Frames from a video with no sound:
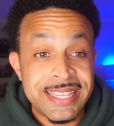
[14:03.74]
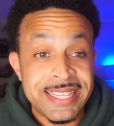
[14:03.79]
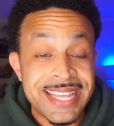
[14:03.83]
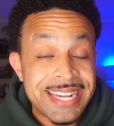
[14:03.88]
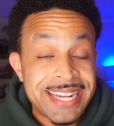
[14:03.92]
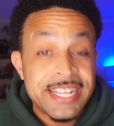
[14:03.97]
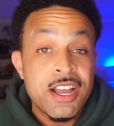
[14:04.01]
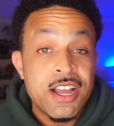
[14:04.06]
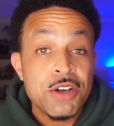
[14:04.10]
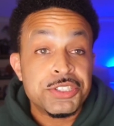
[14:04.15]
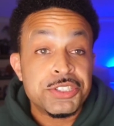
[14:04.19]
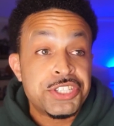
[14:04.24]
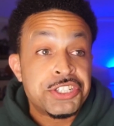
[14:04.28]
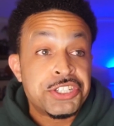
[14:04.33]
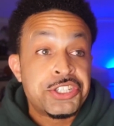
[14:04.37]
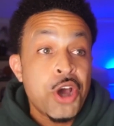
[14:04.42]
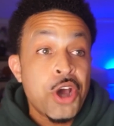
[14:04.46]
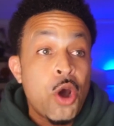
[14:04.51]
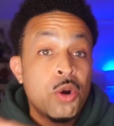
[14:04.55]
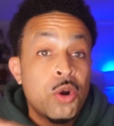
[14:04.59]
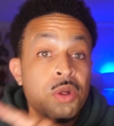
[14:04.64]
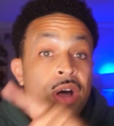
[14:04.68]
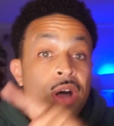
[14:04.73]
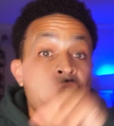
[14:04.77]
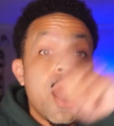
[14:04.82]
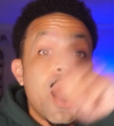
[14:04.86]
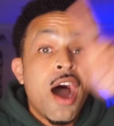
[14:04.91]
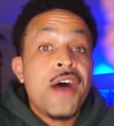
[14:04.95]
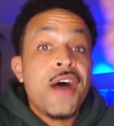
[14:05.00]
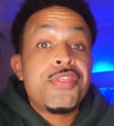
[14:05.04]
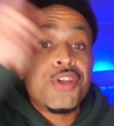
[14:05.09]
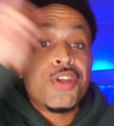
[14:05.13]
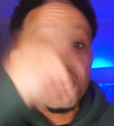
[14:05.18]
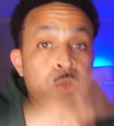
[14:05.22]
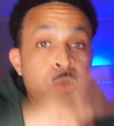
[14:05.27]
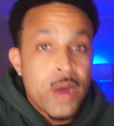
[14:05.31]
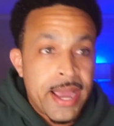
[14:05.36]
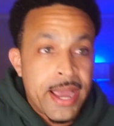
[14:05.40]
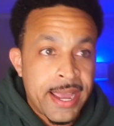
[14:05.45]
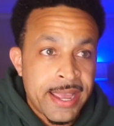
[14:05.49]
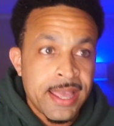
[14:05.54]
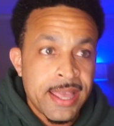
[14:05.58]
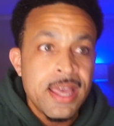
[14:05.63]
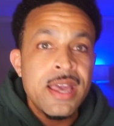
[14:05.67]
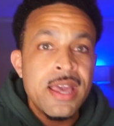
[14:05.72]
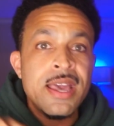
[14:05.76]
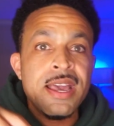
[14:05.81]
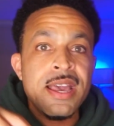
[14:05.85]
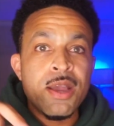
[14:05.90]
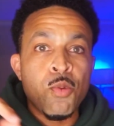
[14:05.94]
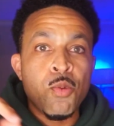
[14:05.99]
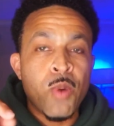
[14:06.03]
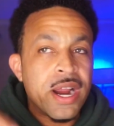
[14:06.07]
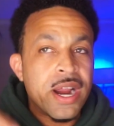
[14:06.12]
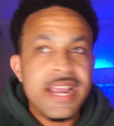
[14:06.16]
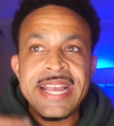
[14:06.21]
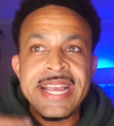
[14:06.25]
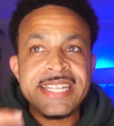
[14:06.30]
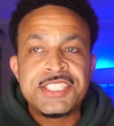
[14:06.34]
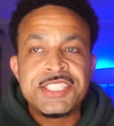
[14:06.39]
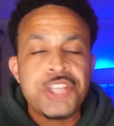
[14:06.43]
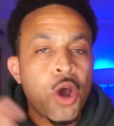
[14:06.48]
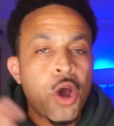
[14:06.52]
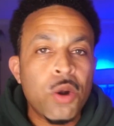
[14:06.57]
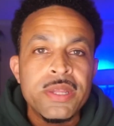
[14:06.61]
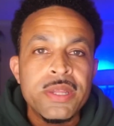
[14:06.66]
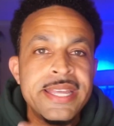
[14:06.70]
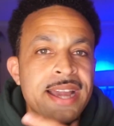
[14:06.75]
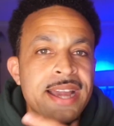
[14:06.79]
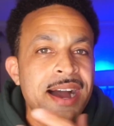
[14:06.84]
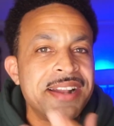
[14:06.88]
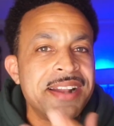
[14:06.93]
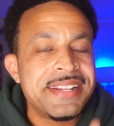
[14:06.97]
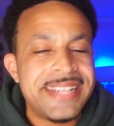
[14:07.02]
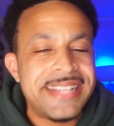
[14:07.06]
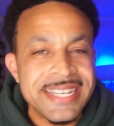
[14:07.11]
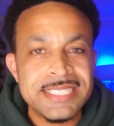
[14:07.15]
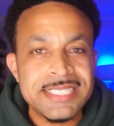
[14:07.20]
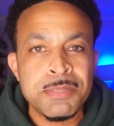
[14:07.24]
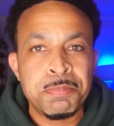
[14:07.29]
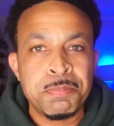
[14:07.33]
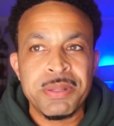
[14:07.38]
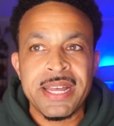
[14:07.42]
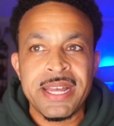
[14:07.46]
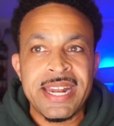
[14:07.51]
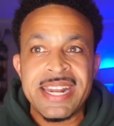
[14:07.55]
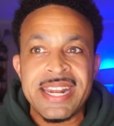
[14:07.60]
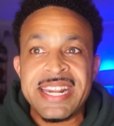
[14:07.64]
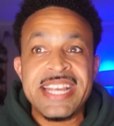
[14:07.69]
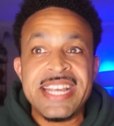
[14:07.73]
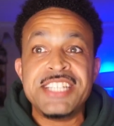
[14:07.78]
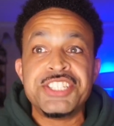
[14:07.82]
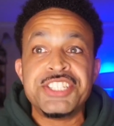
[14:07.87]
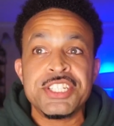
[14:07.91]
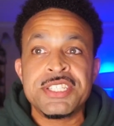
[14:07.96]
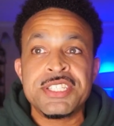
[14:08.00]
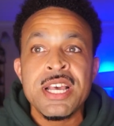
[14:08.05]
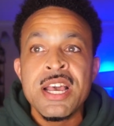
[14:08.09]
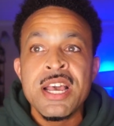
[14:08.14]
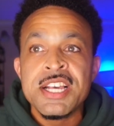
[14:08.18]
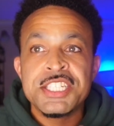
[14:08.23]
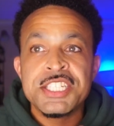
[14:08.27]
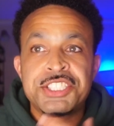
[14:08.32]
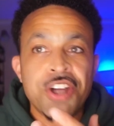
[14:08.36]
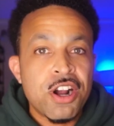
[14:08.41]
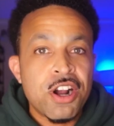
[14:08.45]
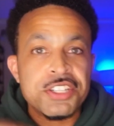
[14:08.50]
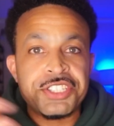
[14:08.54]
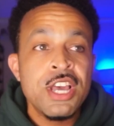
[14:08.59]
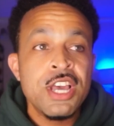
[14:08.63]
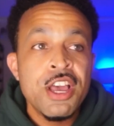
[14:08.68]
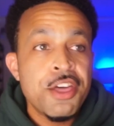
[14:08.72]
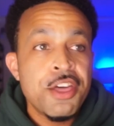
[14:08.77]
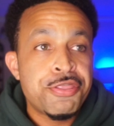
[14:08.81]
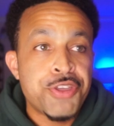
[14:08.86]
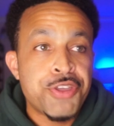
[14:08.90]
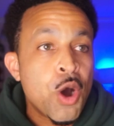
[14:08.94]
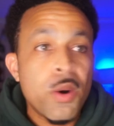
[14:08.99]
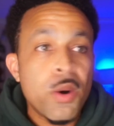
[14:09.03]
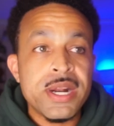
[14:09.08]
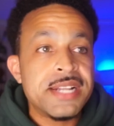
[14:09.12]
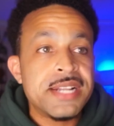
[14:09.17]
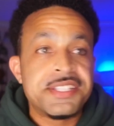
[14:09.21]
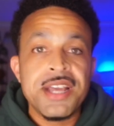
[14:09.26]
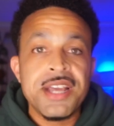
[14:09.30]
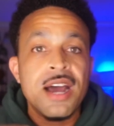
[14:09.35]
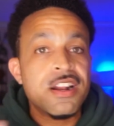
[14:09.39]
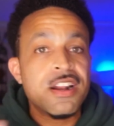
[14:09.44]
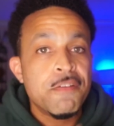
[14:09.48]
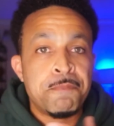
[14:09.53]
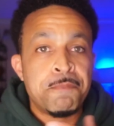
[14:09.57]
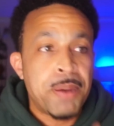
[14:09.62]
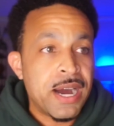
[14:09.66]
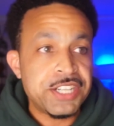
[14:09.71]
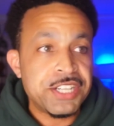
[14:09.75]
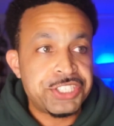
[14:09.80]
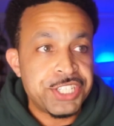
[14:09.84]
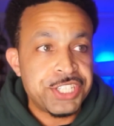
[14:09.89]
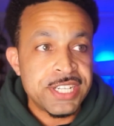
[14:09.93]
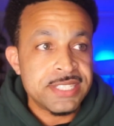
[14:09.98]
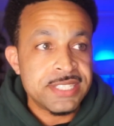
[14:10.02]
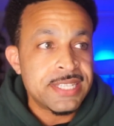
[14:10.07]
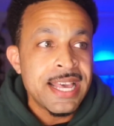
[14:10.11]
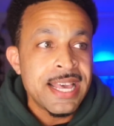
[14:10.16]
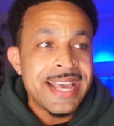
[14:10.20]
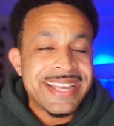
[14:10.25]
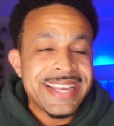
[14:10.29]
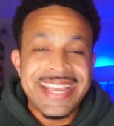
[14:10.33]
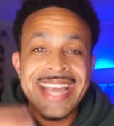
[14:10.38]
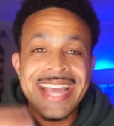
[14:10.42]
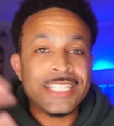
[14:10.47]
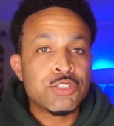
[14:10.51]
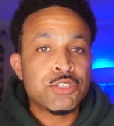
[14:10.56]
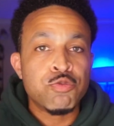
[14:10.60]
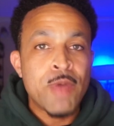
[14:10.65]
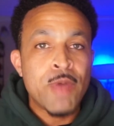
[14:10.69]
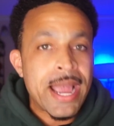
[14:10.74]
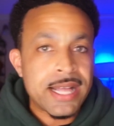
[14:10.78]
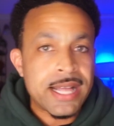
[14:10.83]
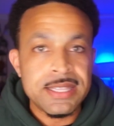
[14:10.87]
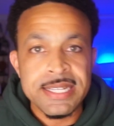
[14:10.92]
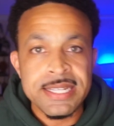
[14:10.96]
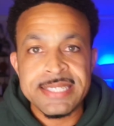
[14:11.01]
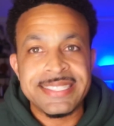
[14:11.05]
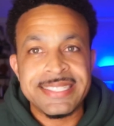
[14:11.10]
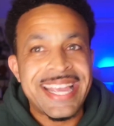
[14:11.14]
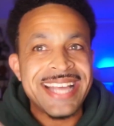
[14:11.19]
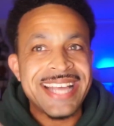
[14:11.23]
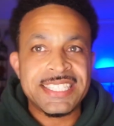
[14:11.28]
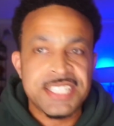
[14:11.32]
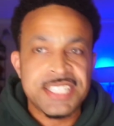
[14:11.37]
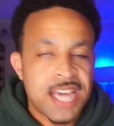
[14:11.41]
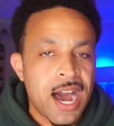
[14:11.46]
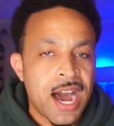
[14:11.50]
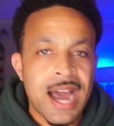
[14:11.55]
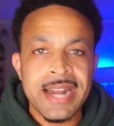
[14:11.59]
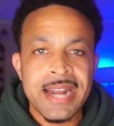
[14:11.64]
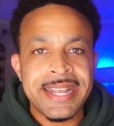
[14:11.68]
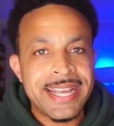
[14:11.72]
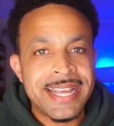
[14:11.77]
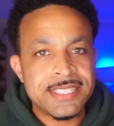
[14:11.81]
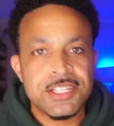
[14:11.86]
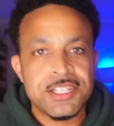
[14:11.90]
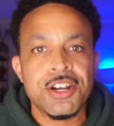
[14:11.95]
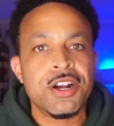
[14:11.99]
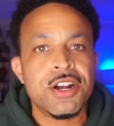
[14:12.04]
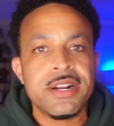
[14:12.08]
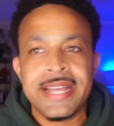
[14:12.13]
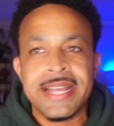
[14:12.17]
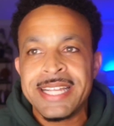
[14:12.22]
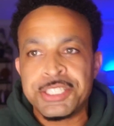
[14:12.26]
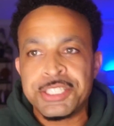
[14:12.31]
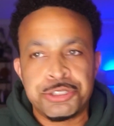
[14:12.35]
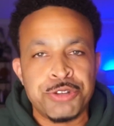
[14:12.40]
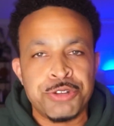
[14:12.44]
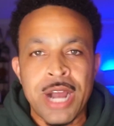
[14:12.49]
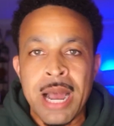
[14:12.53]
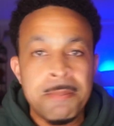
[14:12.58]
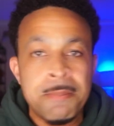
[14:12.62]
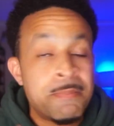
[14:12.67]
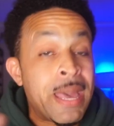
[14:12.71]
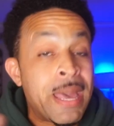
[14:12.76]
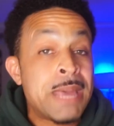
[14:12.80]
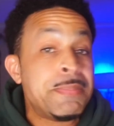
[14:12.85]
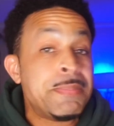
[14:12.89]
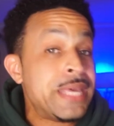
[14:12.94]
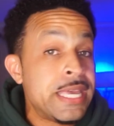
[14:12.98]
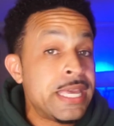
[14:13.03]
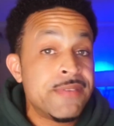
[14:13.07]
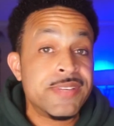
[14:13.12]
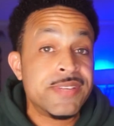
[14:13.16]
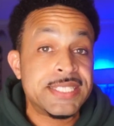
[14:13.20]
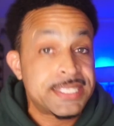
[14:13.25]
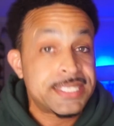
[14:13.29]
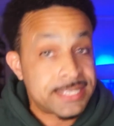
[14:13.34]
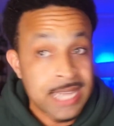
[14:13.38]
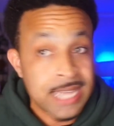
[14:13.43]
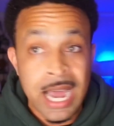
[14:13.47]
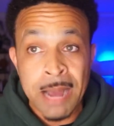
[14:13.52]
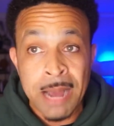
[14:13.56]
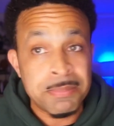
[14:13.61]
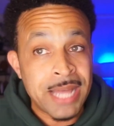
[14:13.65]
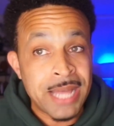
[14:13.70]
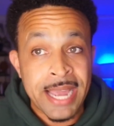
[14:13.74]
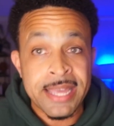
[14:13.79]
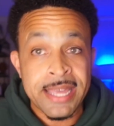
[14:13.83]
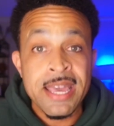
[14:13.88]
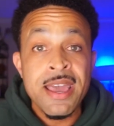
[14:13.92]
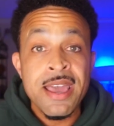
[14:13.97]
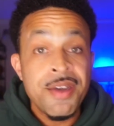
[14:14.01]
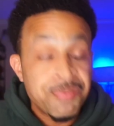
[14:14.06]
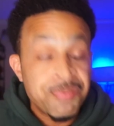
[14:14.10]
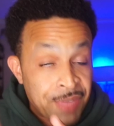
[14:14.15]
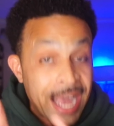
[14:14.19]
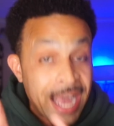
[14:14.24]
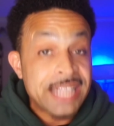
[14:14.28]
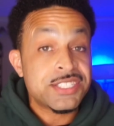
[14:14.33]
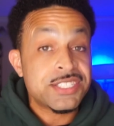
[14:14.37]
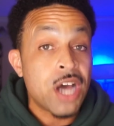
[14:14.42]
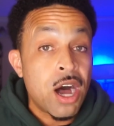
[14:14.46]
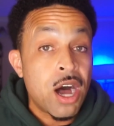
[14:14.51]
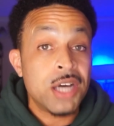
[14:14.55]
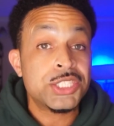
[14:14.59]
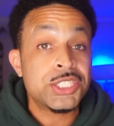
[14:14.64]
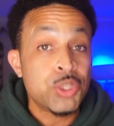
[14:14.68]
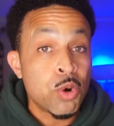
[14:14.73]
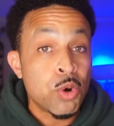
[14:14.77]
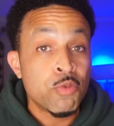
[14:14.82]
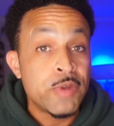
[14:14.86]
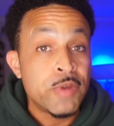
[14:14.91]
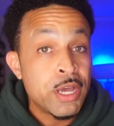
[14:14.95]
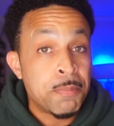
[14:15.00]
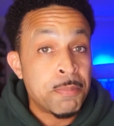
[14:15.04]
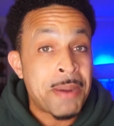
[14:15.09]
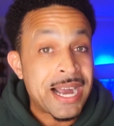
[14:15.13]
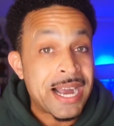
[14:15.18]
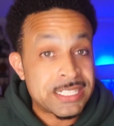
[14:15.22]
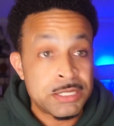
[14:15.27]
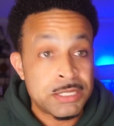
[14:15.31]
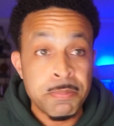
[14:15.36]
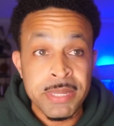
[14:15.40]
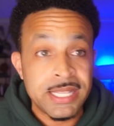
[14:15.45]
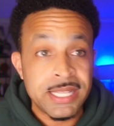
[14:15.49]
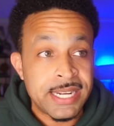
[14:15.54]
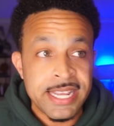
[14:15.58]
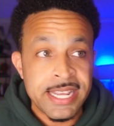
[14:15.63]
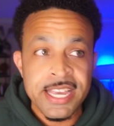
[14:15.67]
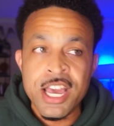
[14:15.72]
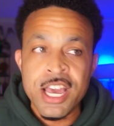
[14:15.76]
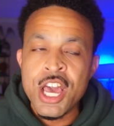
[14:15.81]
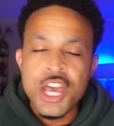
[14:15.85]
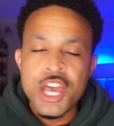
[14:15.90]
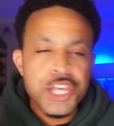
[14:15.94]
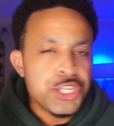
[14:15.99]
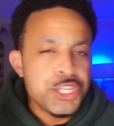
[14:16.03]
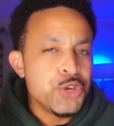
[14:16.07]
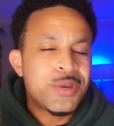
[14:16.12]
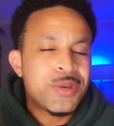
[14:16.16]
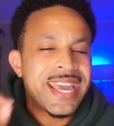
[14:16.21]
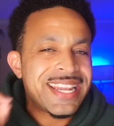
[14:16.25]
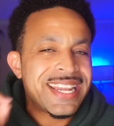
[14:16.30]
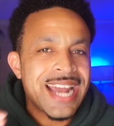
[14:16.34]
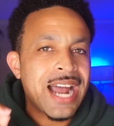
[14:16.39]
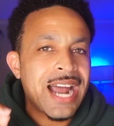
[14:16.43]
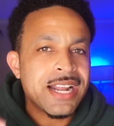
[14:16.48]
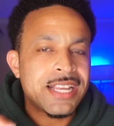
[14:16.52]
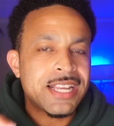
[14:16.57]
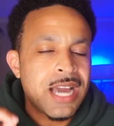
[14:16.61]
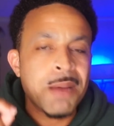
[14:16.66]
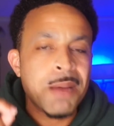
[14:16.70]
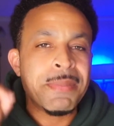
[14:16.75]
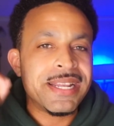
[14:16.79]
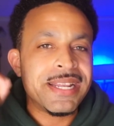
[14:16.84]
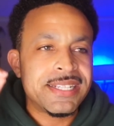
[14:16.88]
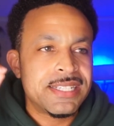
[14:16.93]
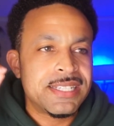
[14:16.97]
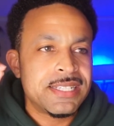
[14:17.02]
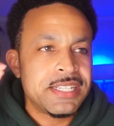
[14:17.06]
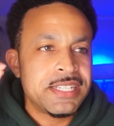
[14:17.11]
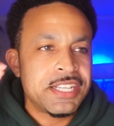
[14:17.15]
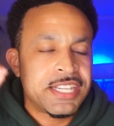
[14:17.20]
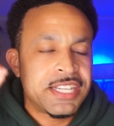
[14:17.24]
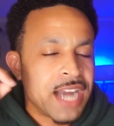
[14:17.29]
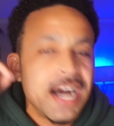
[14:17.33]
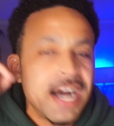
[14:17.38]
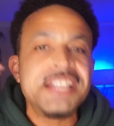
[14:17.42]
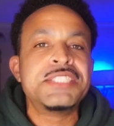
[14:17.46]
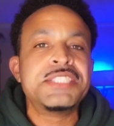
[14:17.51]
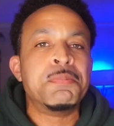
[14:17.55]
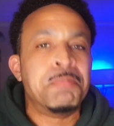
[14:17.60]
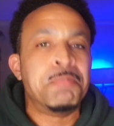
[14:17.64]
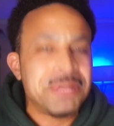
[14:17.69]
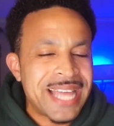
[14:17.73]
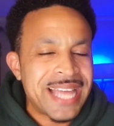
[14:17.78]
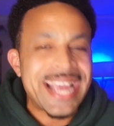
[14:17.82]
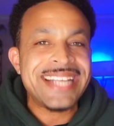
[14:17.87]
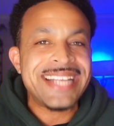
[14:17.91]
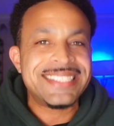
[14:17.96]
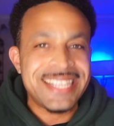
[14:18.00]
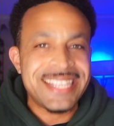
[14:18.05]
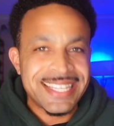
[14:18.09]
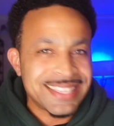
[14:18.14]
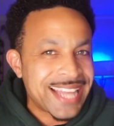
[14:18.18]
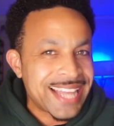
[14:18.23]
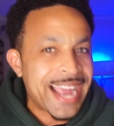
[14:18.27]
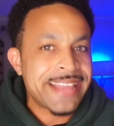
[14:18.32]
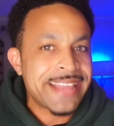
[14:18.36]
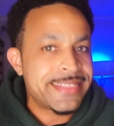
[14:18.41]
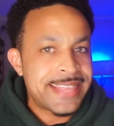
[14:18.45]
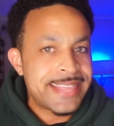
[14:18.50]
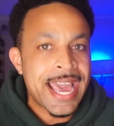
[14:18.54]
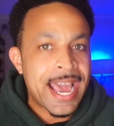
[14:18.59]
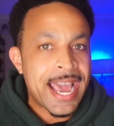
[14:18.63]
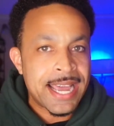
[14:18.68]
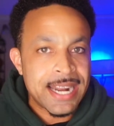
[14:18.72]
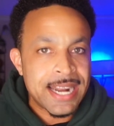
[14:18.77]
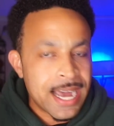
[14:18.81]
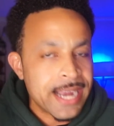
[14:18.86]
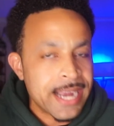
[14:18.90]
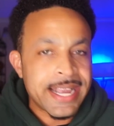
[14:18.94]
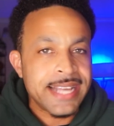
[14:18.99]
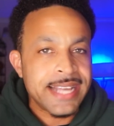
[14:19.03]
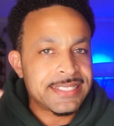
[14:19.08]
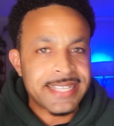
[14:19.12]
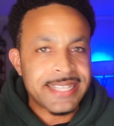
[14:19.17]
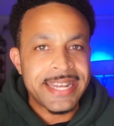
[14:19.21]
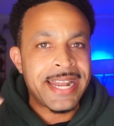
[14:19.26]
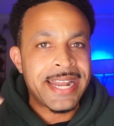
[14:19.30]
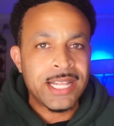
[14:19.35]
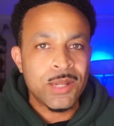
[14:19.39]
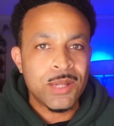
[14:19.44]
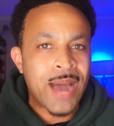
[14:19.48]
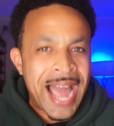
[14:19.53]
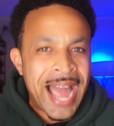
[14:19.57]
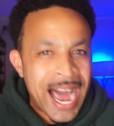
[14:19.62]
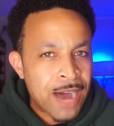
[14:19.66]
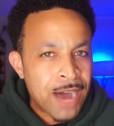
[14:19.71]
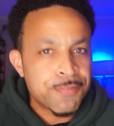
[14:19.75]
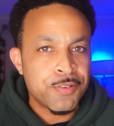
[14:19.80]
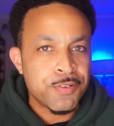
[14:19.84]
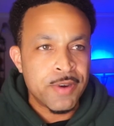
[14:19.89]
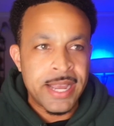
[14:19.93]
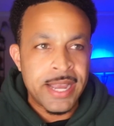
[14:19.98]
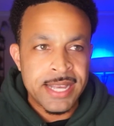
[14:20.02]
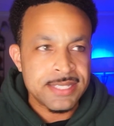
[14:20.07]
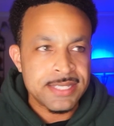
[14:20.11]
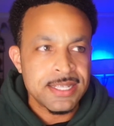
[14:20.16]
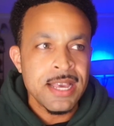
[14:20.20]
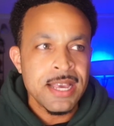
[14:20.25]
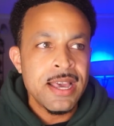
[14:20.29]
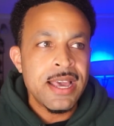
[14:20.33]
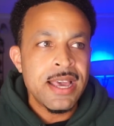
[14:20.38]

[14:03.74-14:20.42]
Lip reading: that it goes the total other way, where he's totally undisciplined and he just starts throwing a ton of punches, gets reckless, gets caught, gets hurt, gets dropped, maybe even stopped. Like, that's also a real possibility. You cannot come in guns blazing like that against Canelo Alvarez.